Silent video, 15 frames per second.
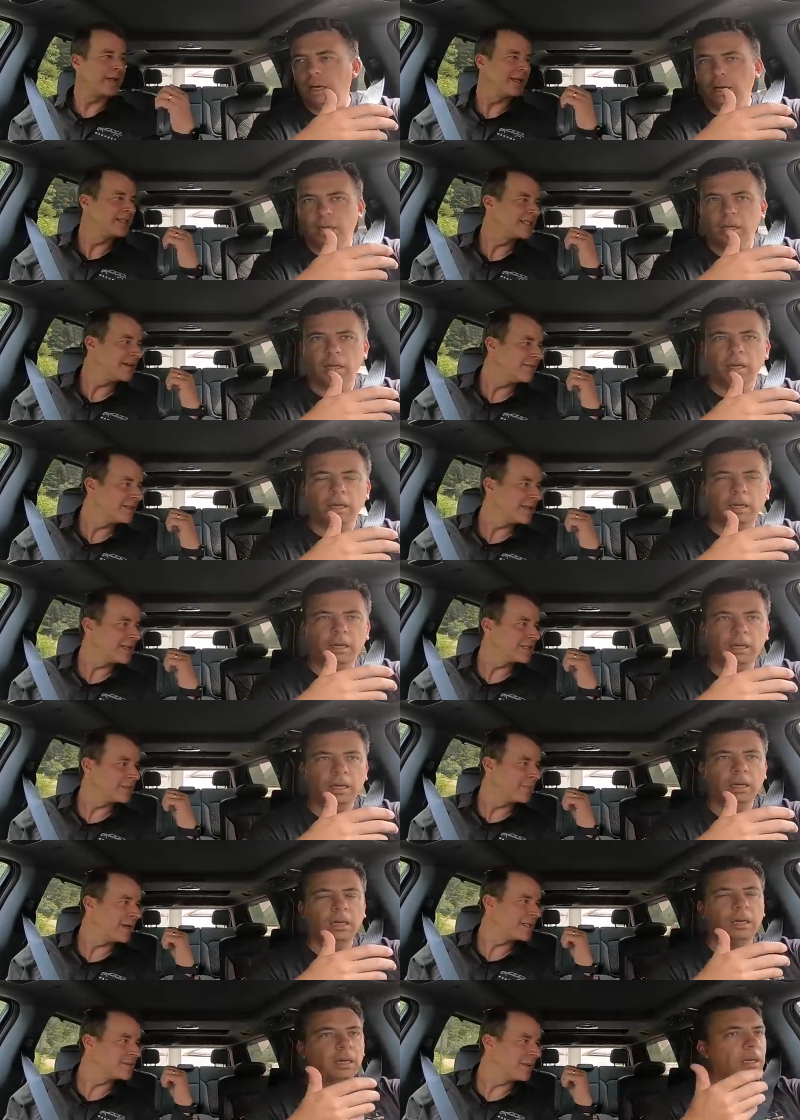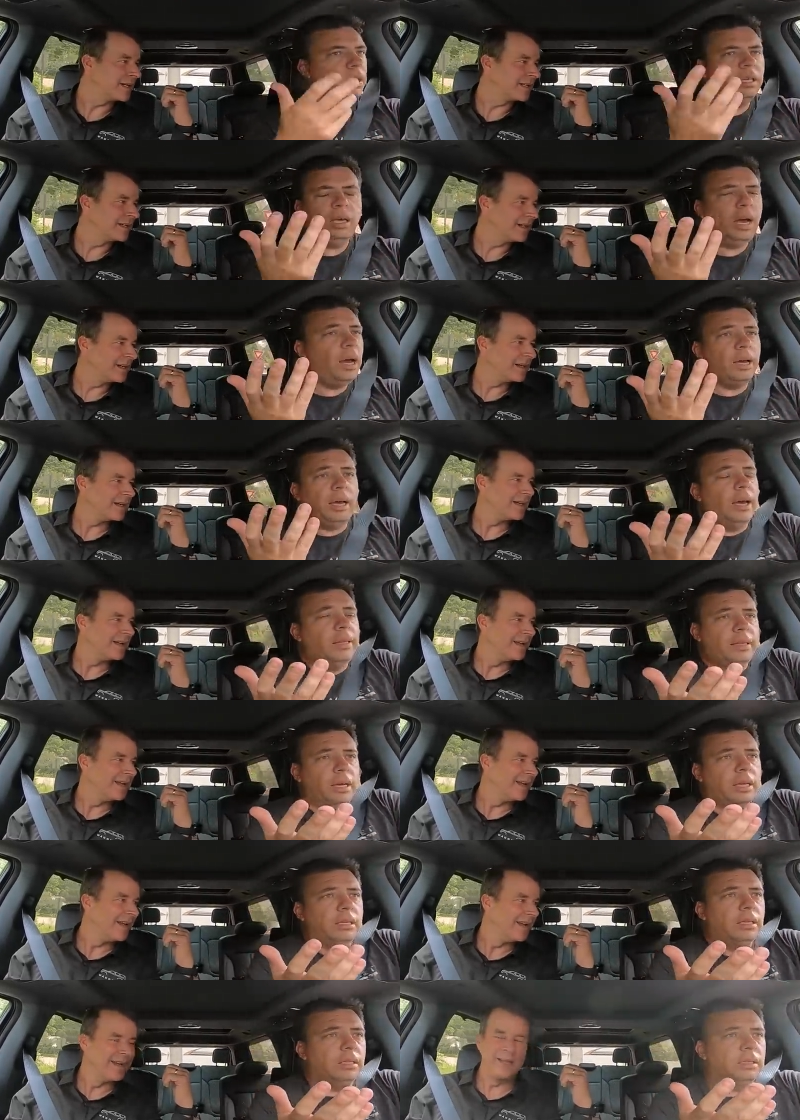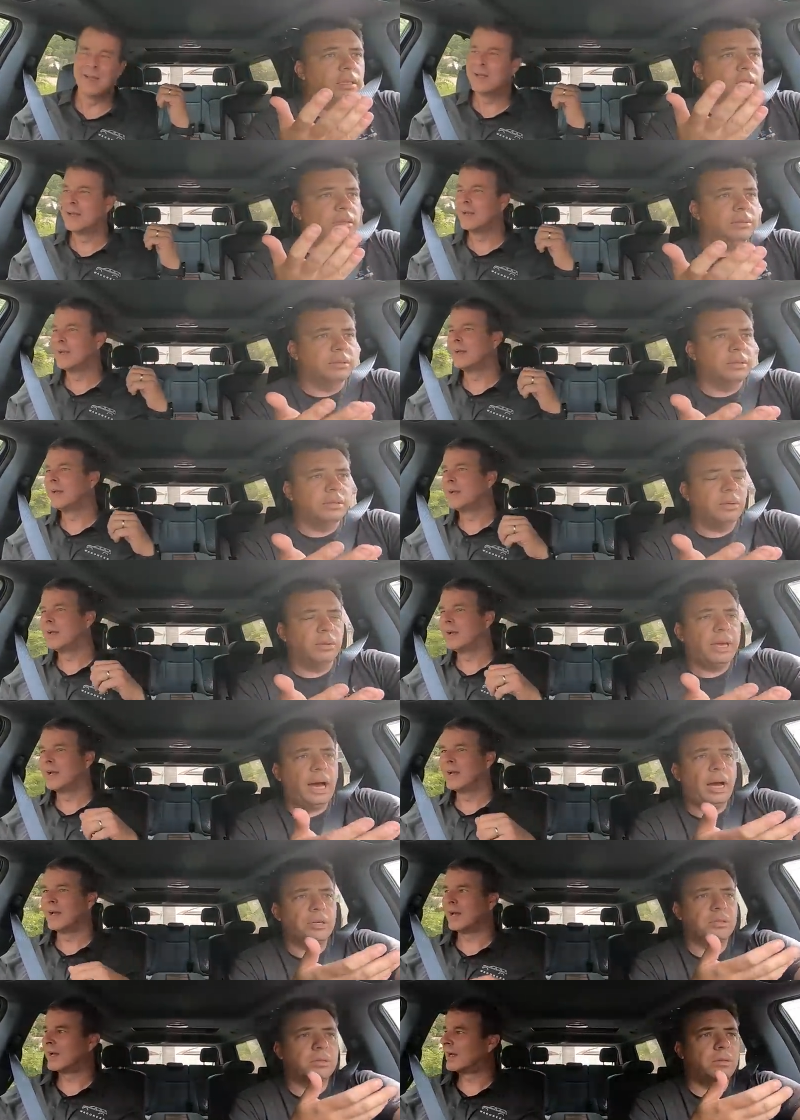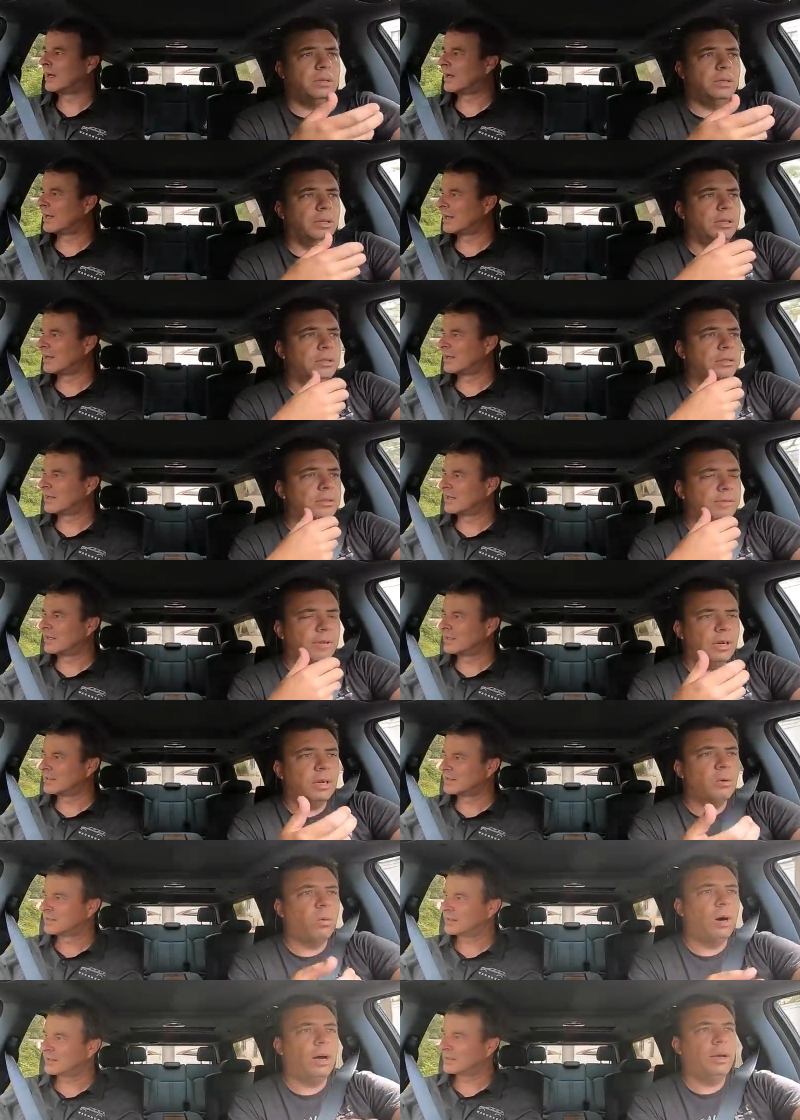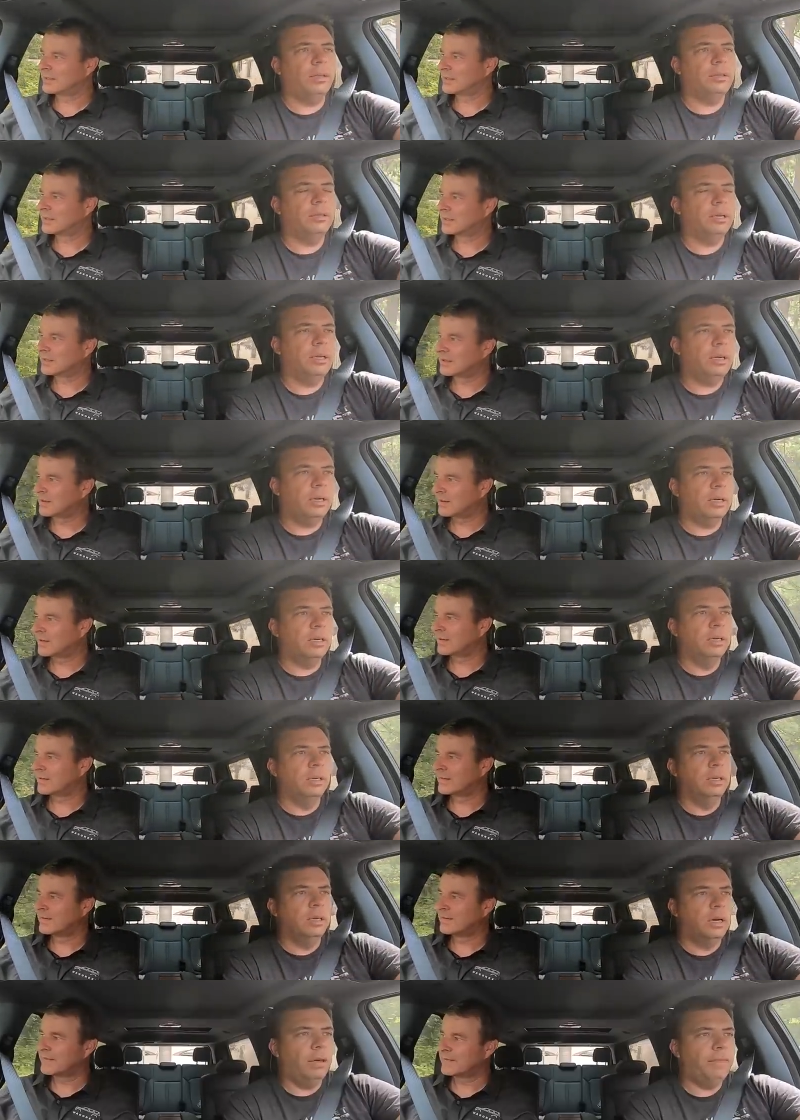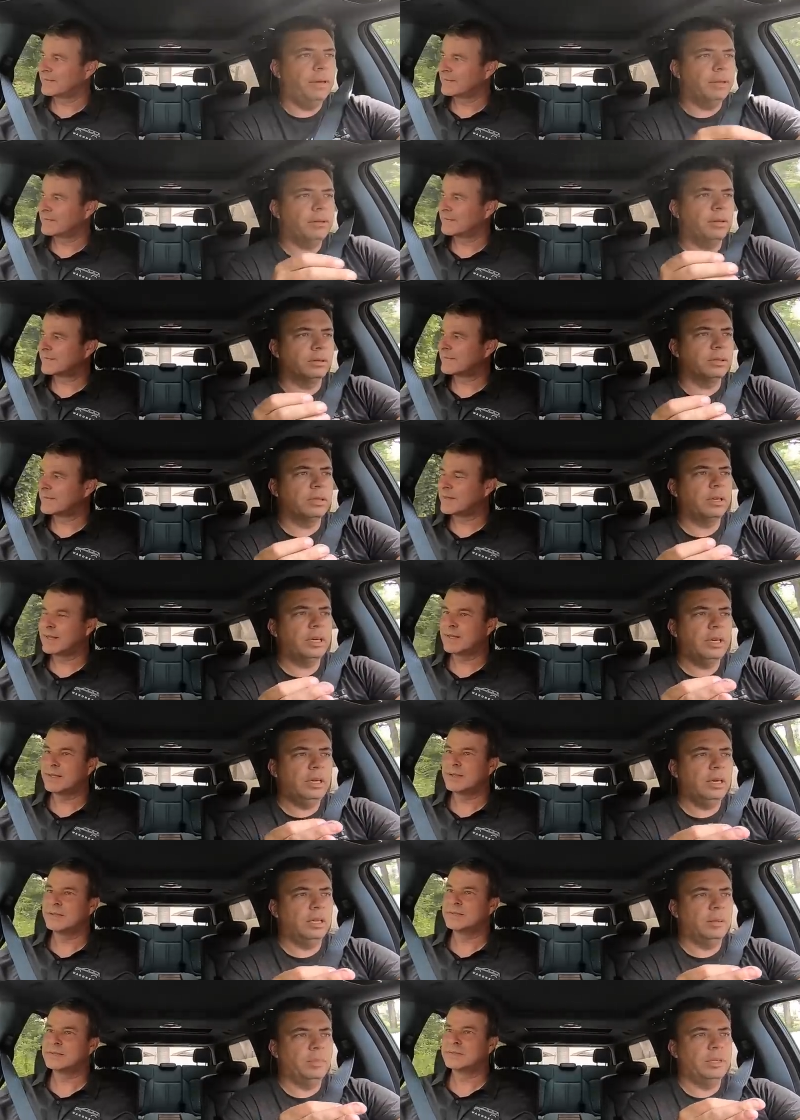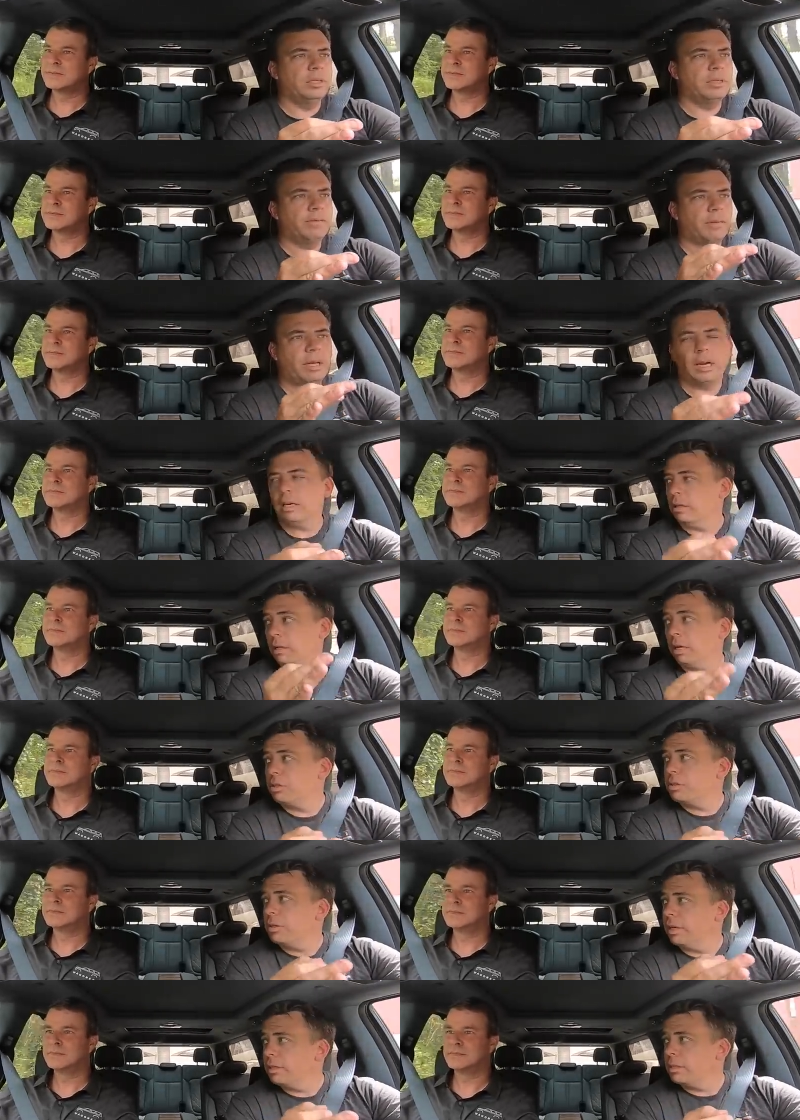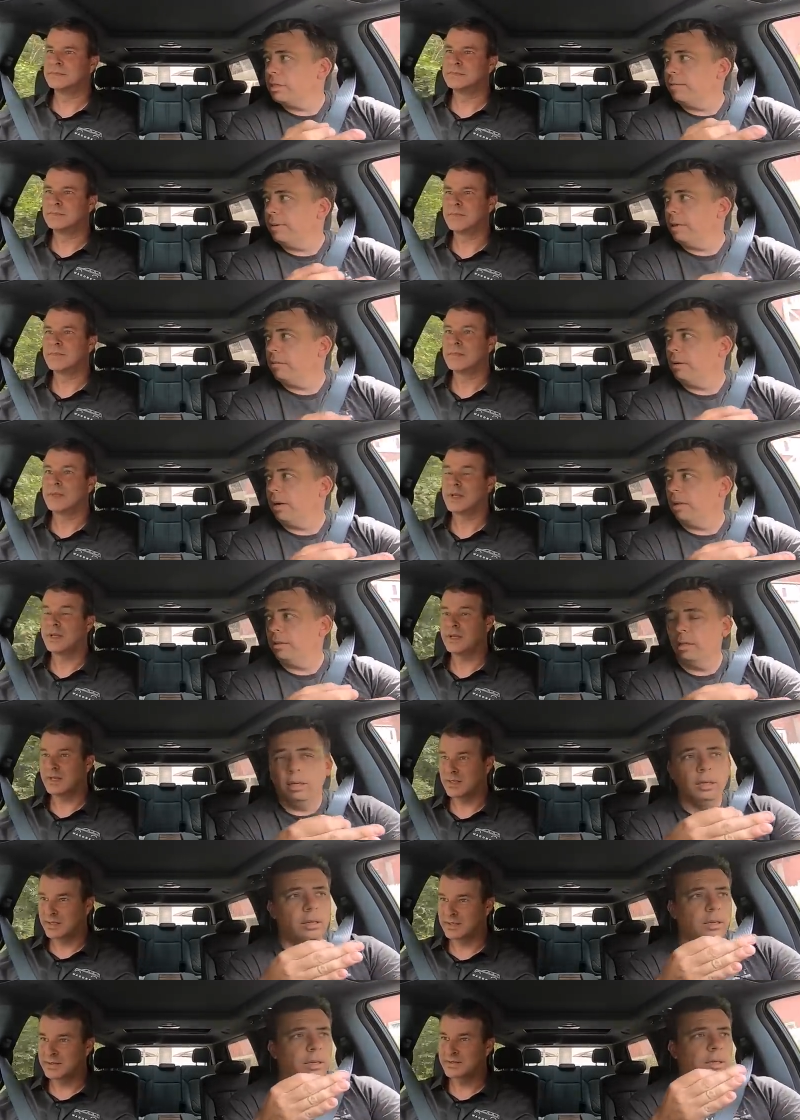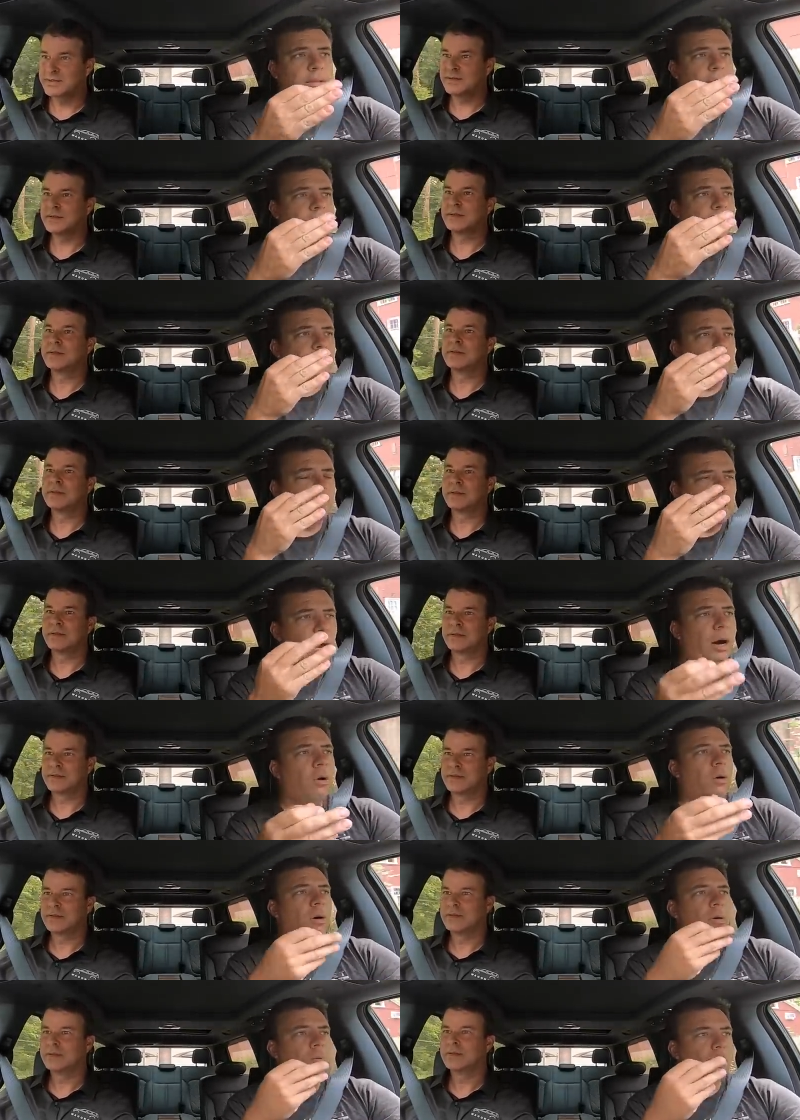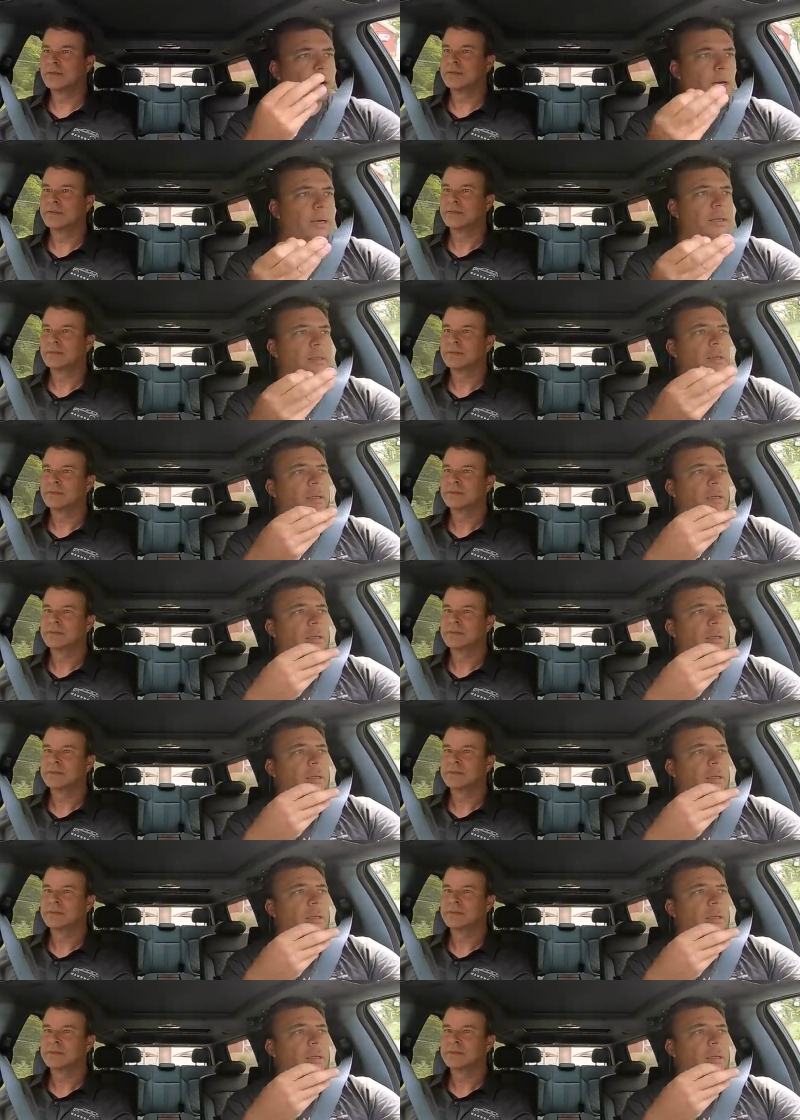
Speaker 1: we had seven thousand pounds back.
Speaker 2: Yeah, and and uh, you know, it's so casual and it's very quiet in here. I think those are the key elements of like a luxury S U V, right? It is. It's kind of power, quiet,